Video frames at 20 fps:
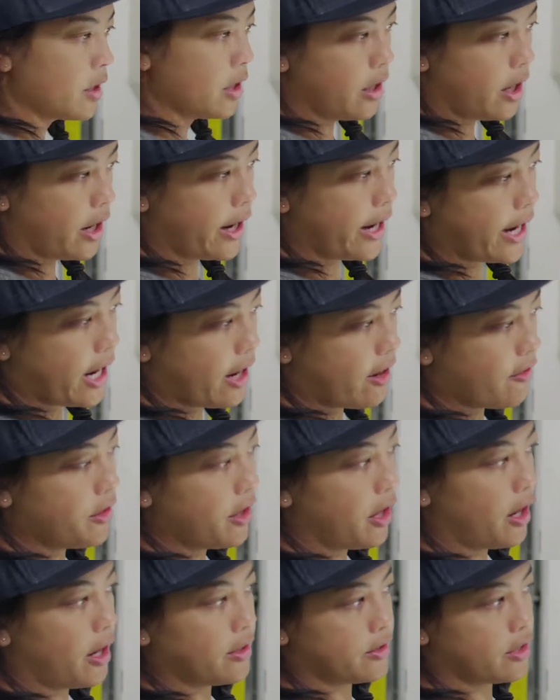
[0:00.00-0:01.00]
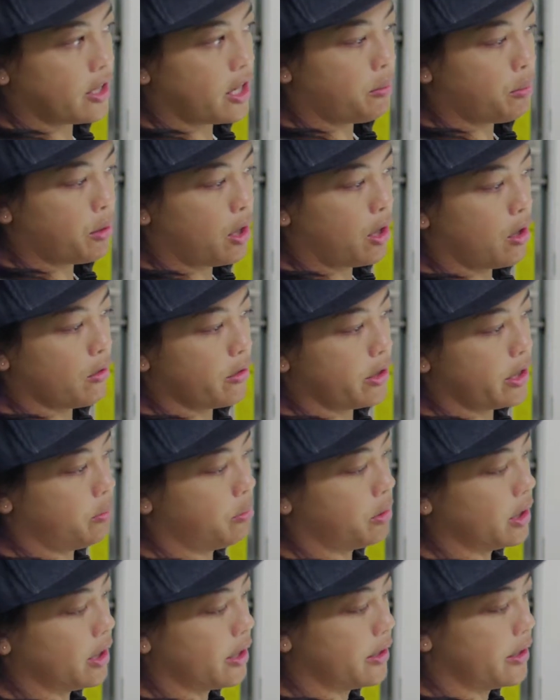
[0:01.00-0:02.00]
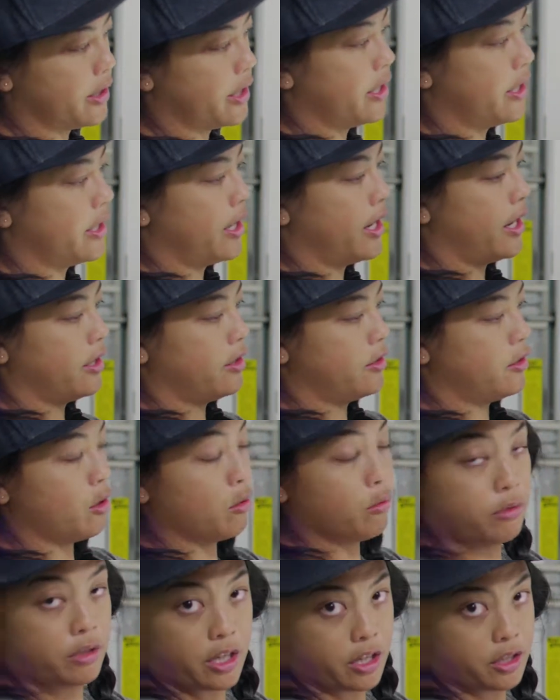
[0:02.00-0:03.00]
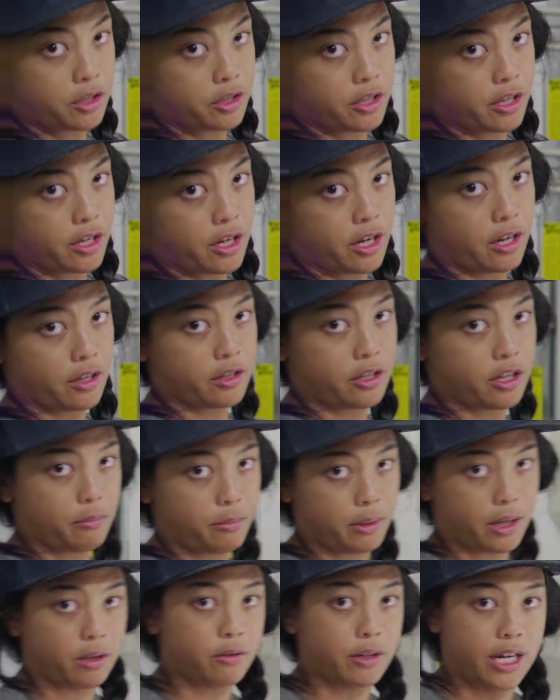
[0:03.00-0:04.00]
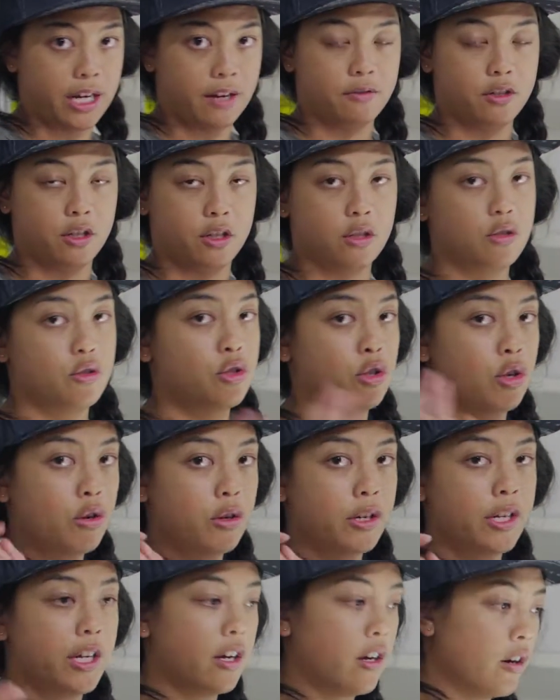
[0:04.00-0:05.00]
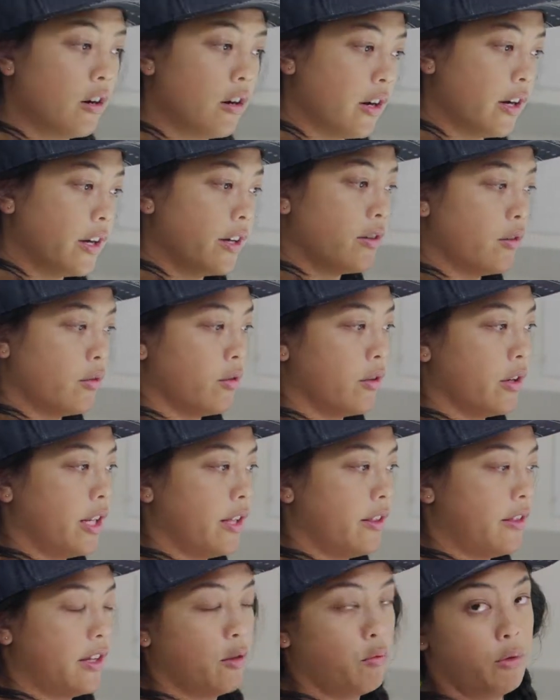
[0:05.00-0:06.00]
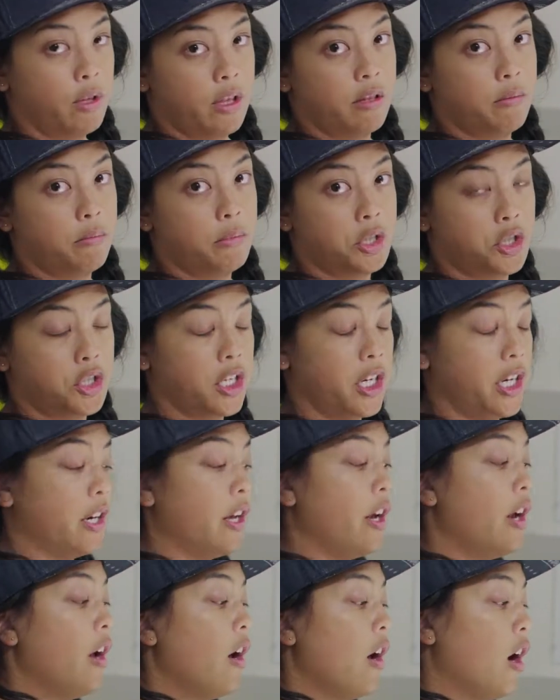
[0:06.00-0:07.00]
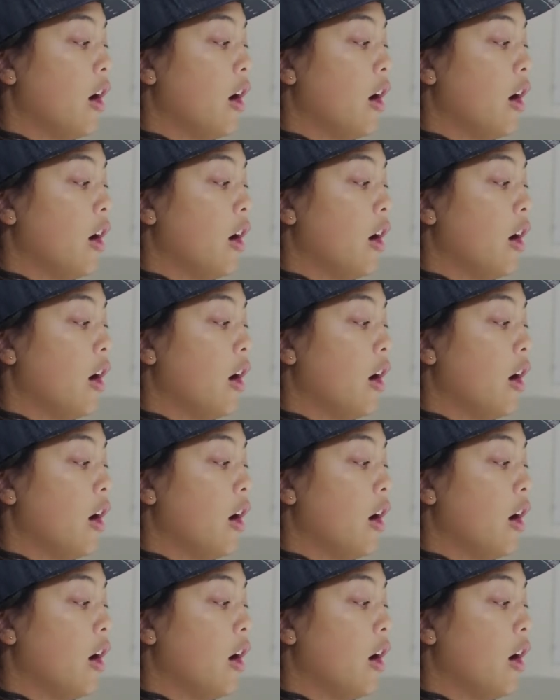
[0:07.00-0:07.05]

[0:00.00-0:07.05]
I have the Hottop already plugged in. I don't touch the Hottop. I don't have to turn it on or anything with the machine.